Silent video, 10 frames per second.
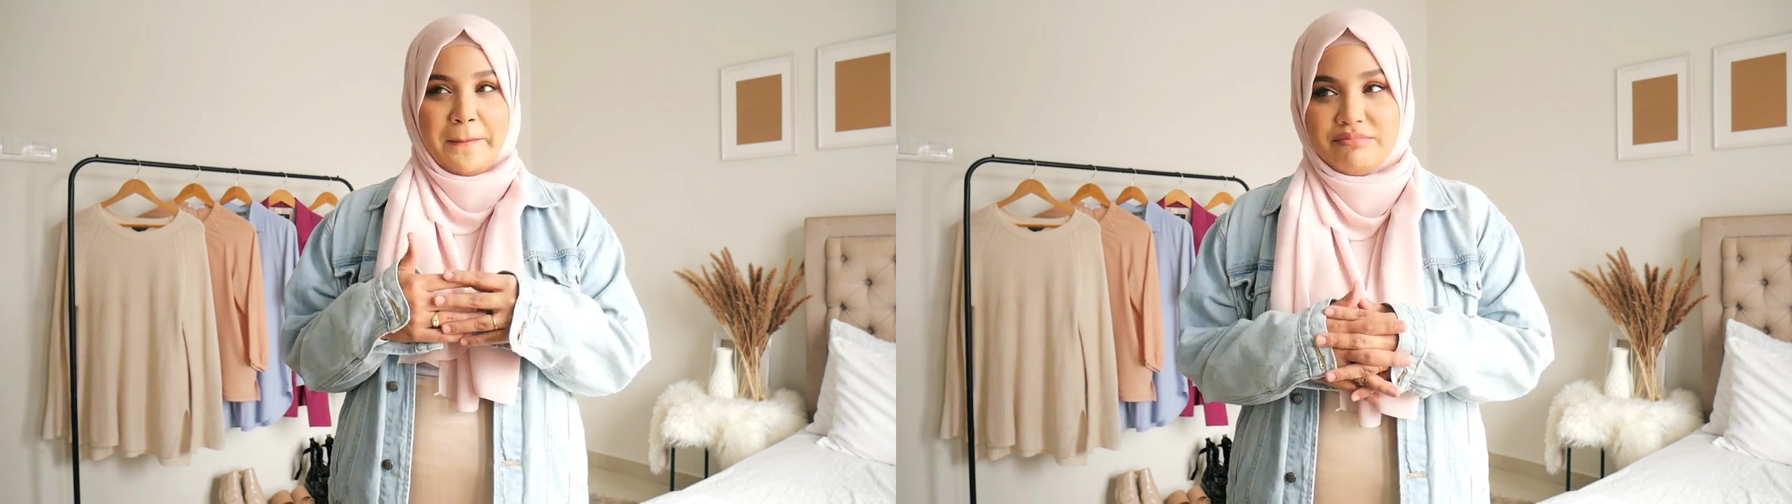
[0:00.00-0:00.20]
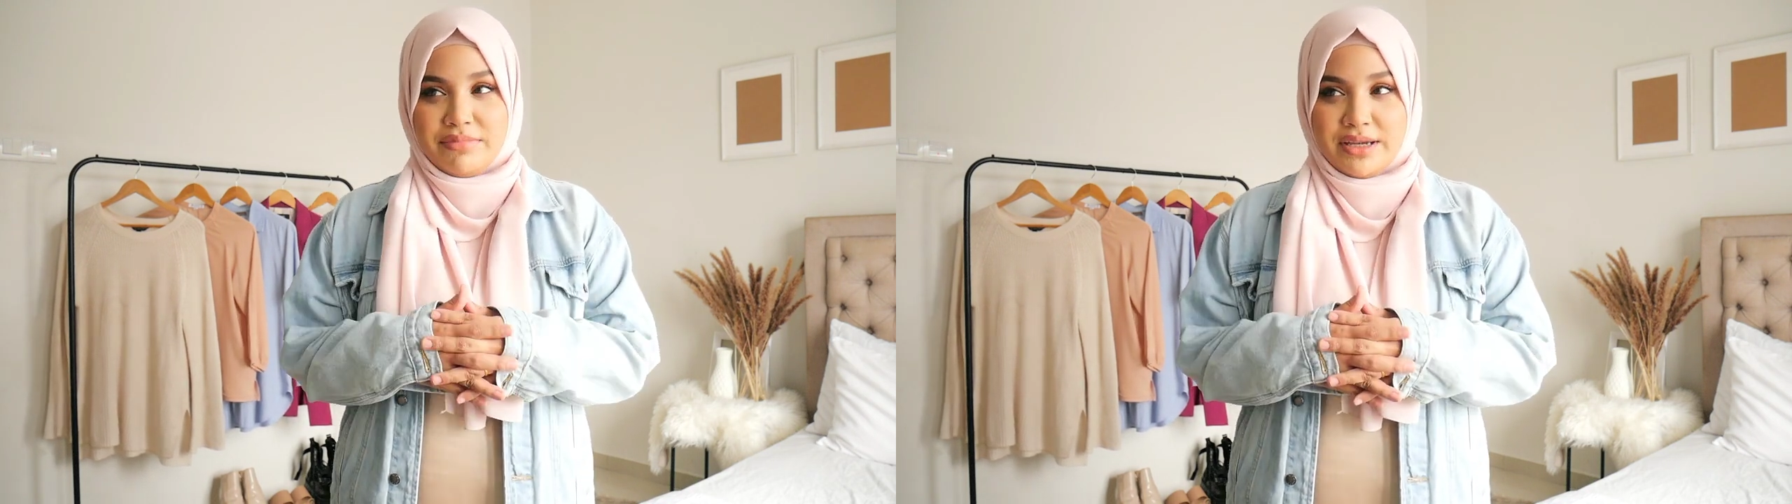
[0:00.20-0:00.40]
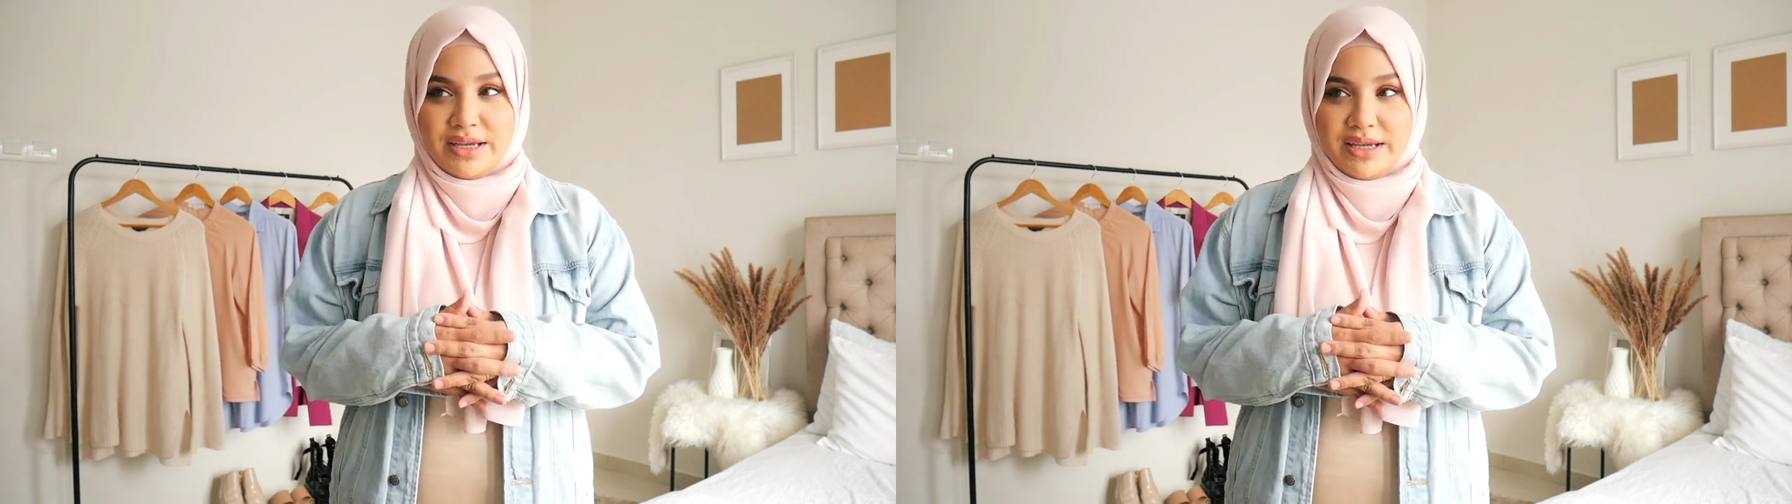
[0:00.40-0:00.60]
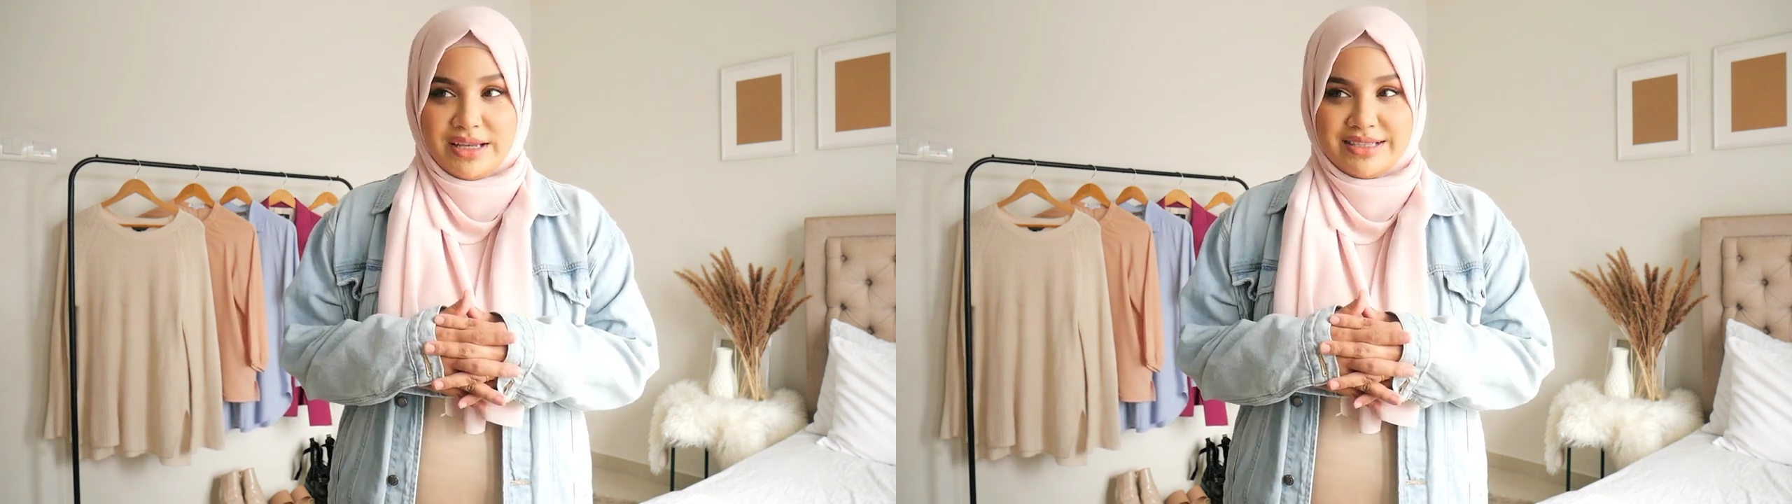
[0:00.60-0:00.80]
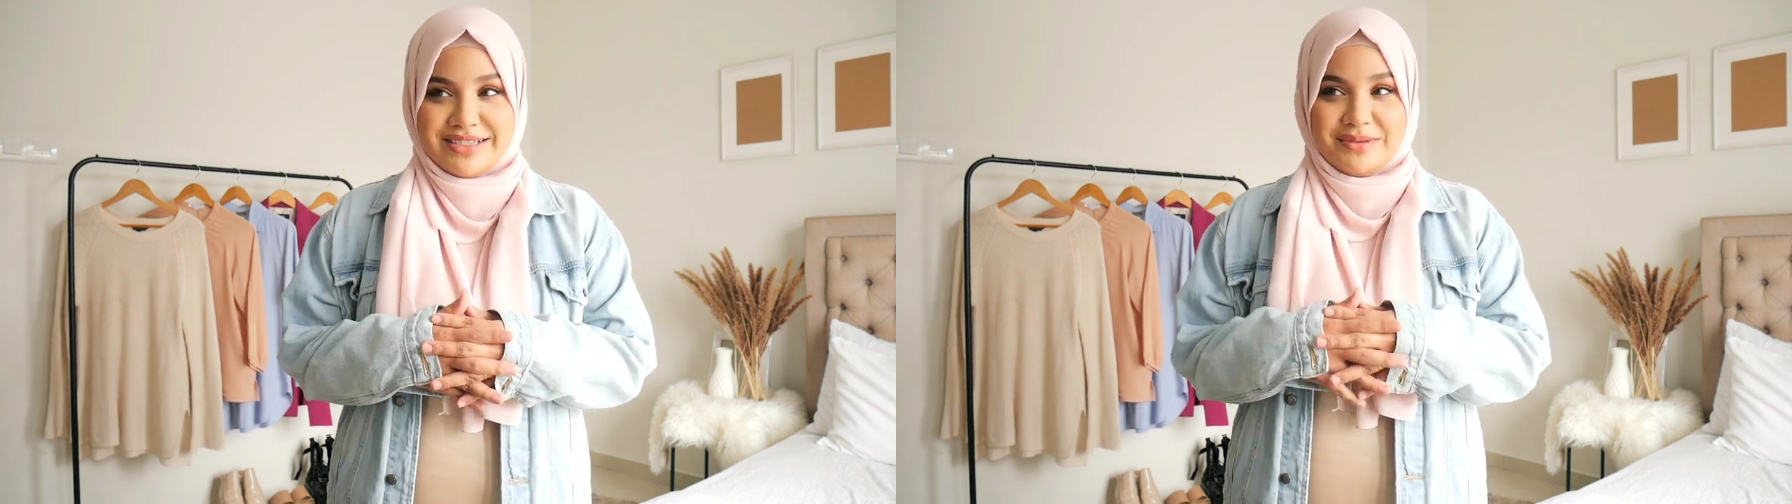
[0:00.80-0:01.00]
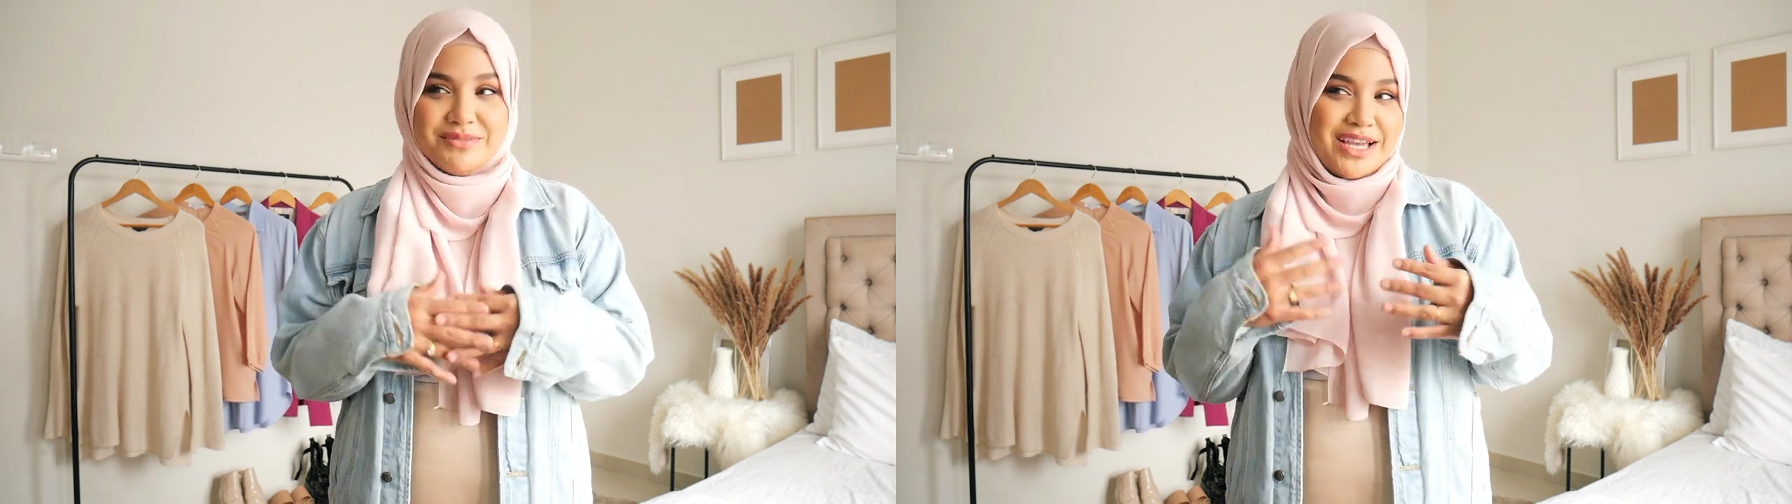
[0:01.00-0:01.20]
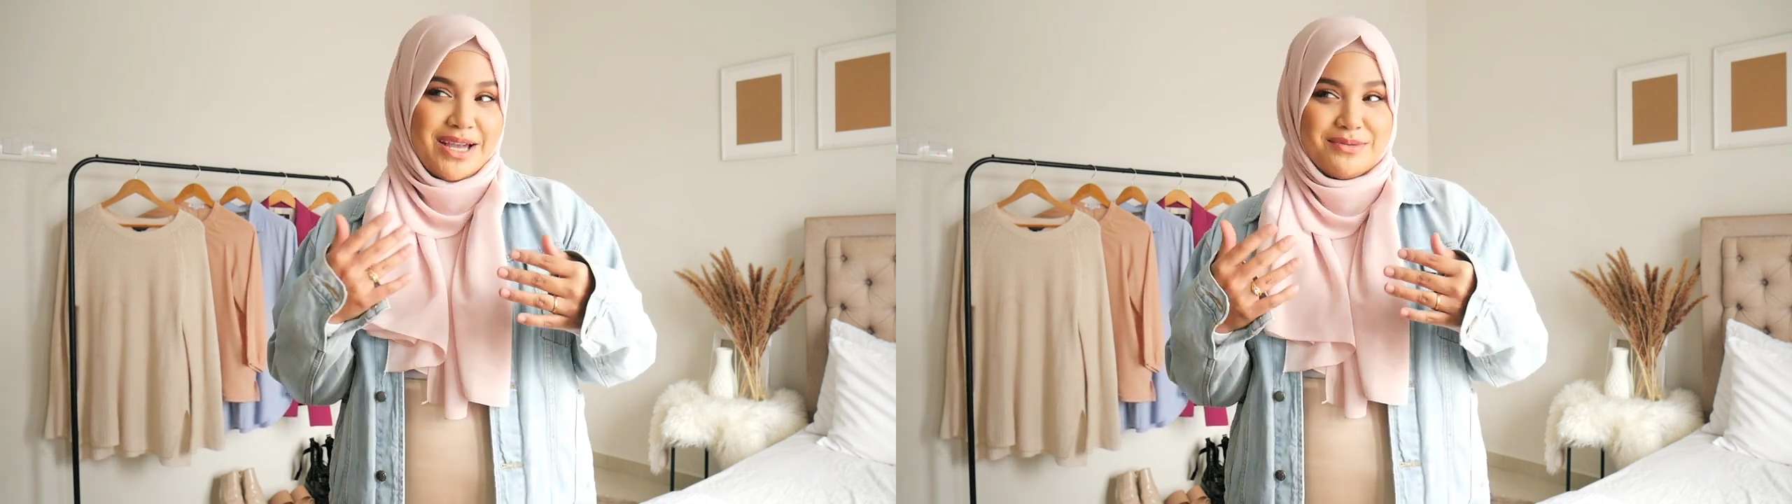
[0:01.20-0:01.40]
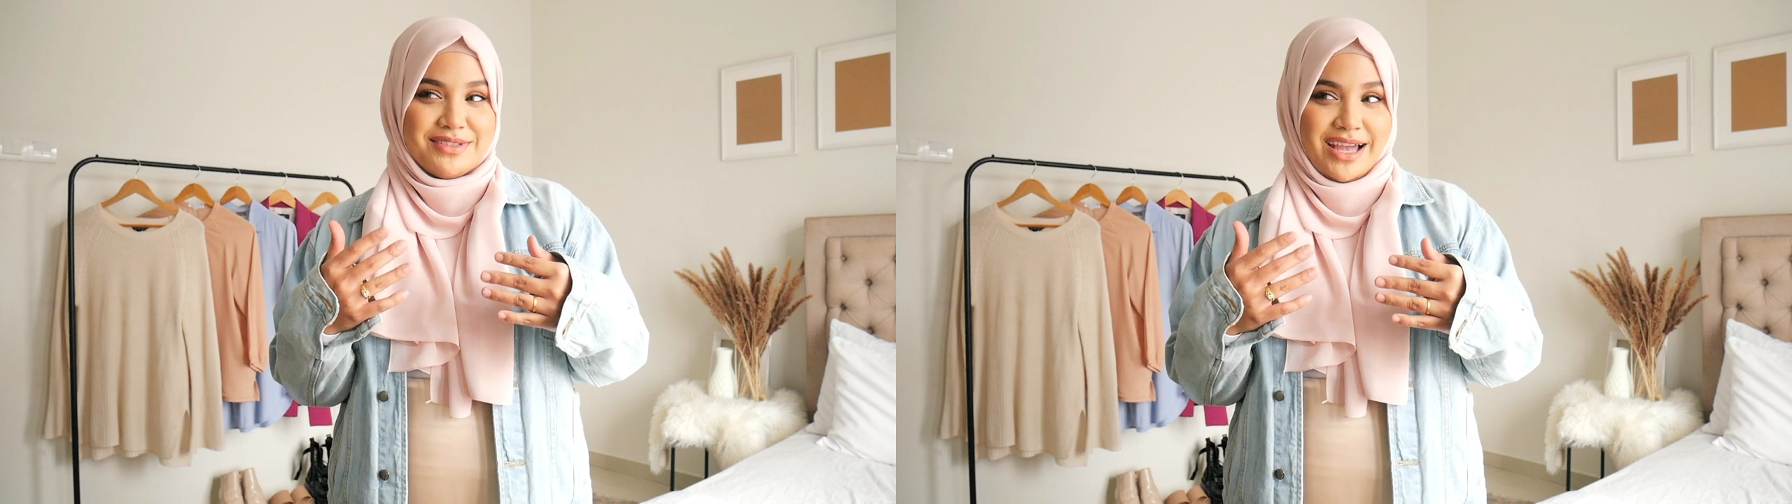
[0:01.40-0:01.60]
but
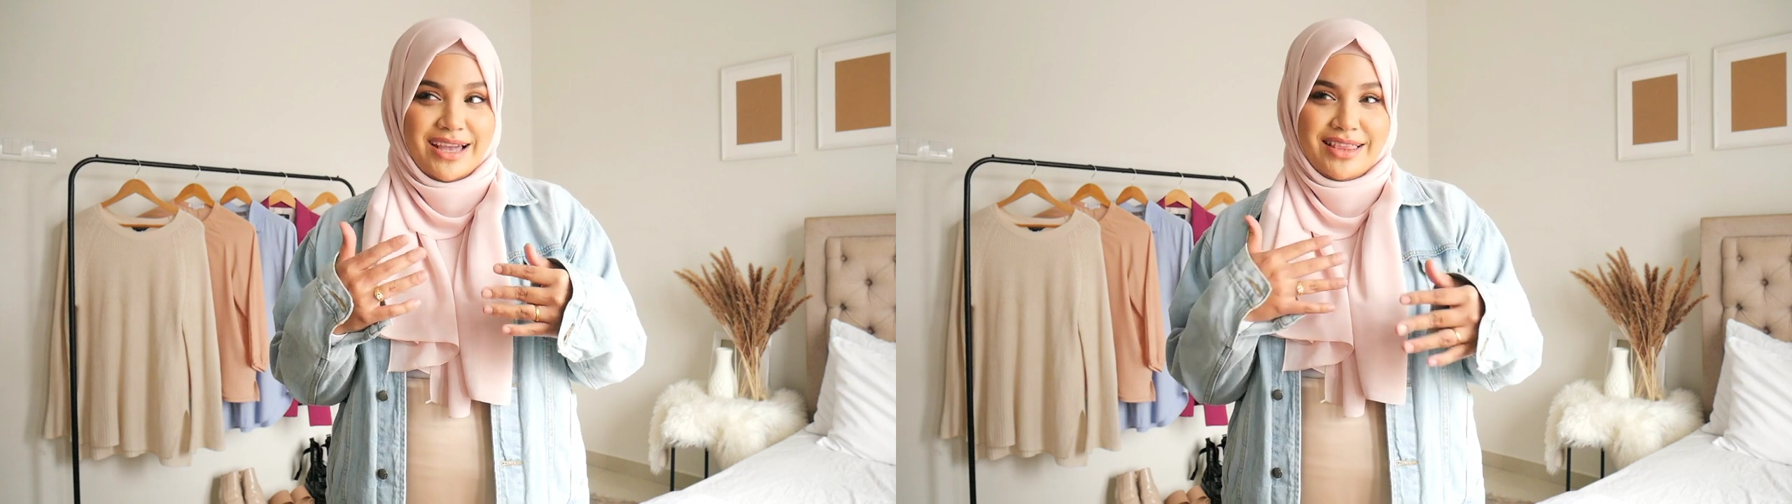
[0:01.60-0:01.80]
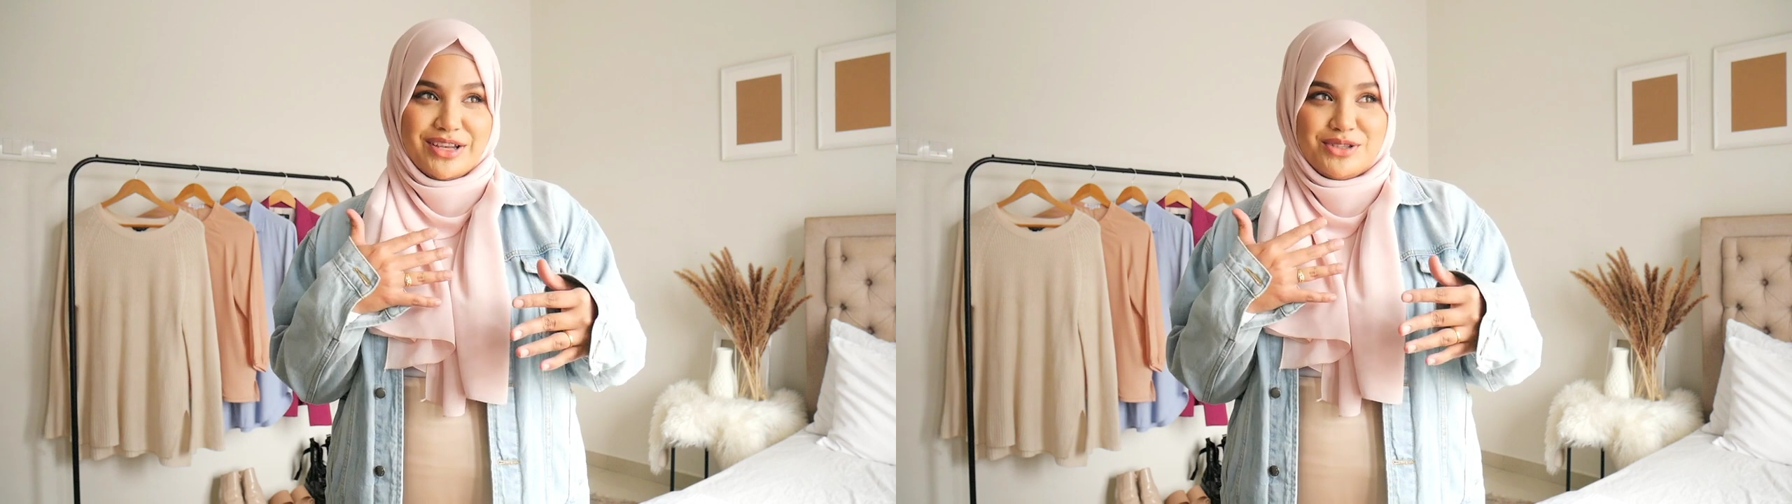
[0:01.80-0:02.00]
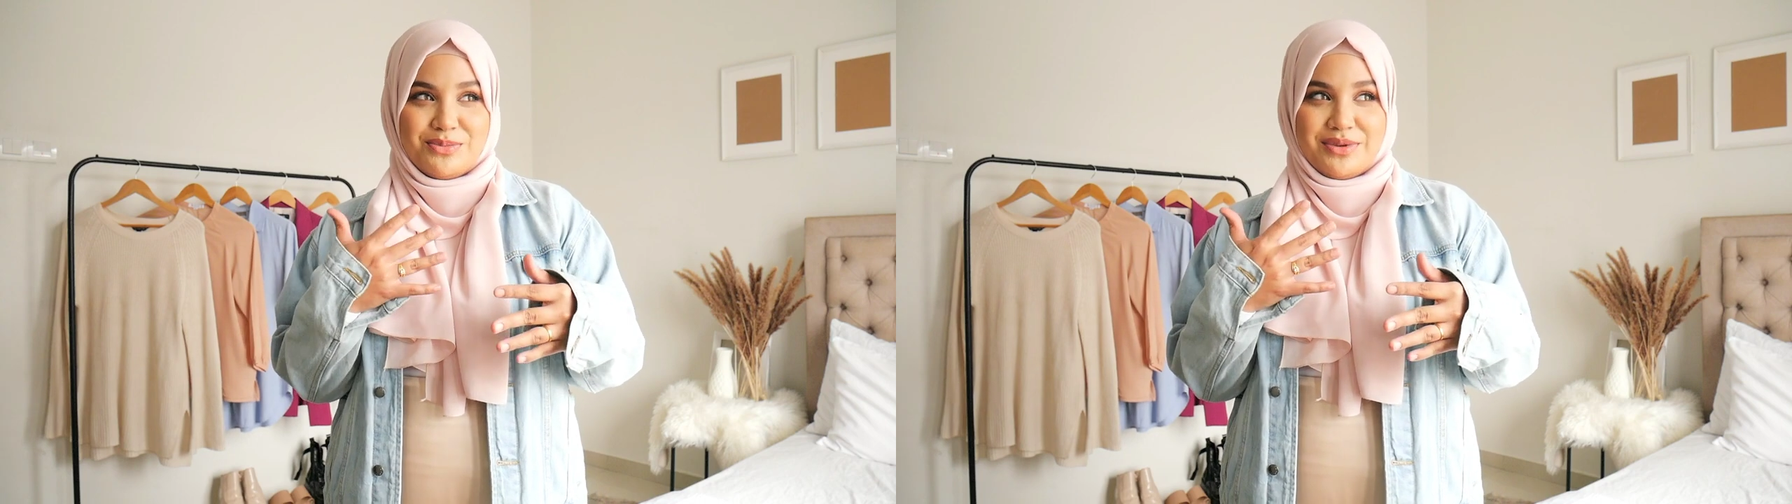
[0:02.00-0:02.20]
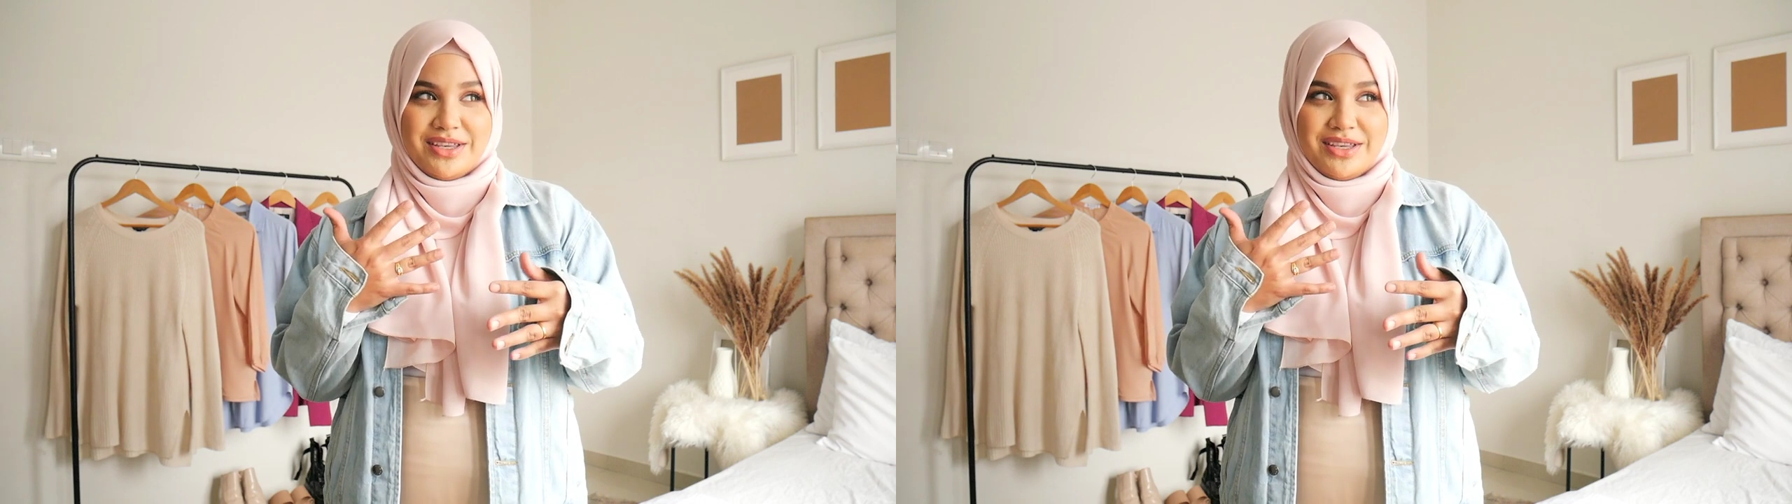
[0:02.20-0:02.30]
sometimes I like to